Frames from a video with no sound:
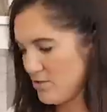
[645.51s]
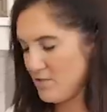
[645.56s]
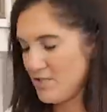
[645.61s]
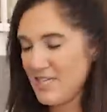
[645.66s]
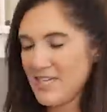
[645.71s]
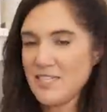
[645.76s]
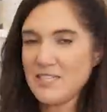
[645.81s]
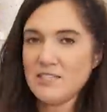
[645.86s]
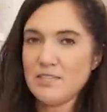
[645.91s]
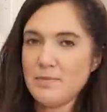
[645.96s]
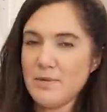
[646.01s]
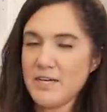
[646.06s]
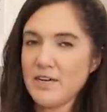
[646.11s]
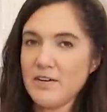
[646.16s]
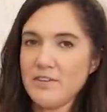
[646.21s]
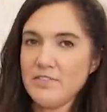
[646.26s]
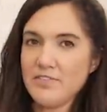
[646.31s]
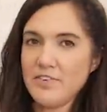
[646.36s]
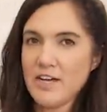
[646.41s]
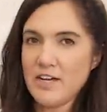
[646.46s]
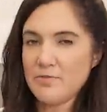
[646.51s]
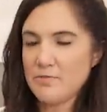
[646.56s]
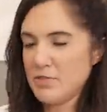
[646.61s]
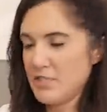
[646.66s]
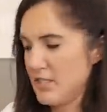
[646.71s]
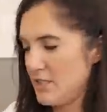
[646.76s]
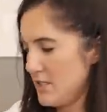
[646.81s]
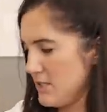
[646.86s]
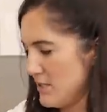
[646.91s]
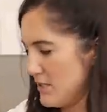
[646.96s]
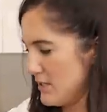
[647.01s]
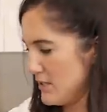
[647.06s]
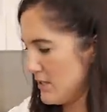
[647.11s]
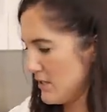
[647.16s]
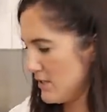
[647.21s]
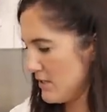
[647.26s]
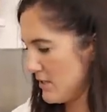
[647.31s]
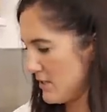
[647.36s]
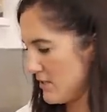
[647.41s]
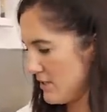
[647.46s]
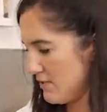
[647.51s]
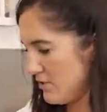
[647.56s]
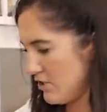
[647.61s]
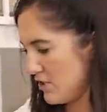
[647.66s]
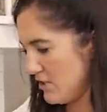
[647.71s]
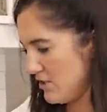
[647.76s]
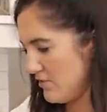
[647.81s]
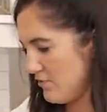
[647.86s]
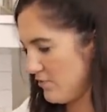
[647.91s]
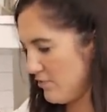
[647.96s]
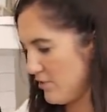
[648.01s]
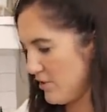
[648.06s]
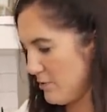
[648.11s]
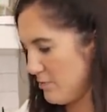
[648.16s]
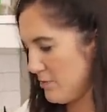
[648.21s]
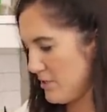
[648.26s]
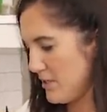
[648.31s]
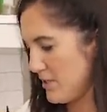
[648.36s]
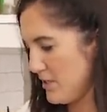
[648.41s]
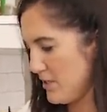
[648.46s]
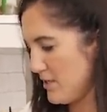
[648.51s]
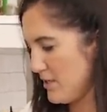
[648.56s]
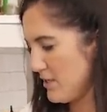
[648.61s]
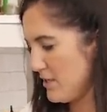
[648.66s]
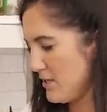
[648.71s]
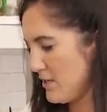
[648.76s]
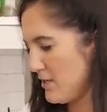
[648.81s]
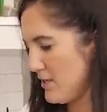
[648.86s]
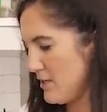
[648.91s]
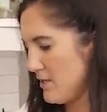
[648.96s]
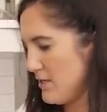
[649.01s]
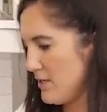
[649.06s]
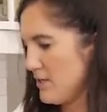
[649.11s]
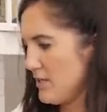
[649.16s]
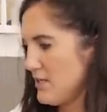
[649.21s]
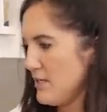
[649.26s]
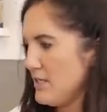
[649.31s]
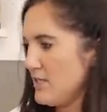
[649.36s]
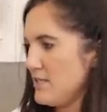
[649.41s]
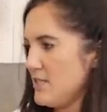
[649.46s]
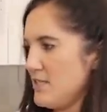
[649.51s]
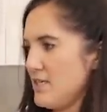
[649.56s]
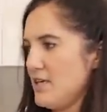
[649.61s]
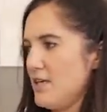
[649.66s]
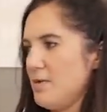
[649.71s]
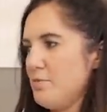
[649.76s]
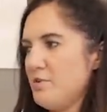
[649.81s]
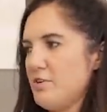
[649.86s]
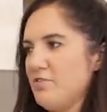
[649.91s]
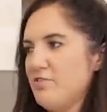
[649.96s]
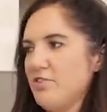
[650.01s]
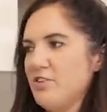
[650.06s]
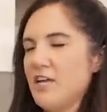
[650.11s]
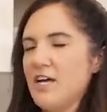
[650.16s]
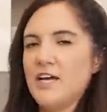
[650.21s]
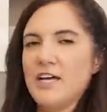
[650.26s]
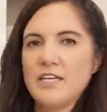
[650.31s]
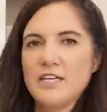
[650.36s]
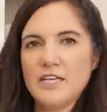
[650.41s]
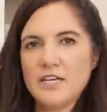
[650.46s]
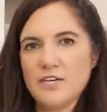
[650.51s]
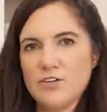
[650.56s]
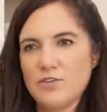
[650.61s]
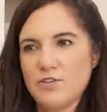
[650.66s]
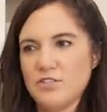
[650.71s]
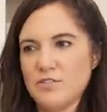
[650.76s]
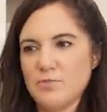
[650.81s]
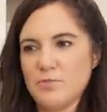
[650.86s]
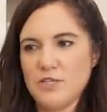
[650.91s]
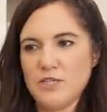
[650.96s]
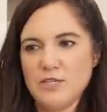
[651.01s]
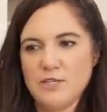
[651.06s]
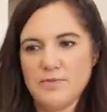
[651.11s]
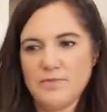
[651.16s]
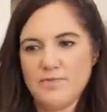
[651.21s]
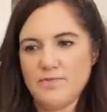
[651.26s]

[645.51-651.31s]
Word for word: it takes about 5 minutes of just flipping to keep it flat yet crispy.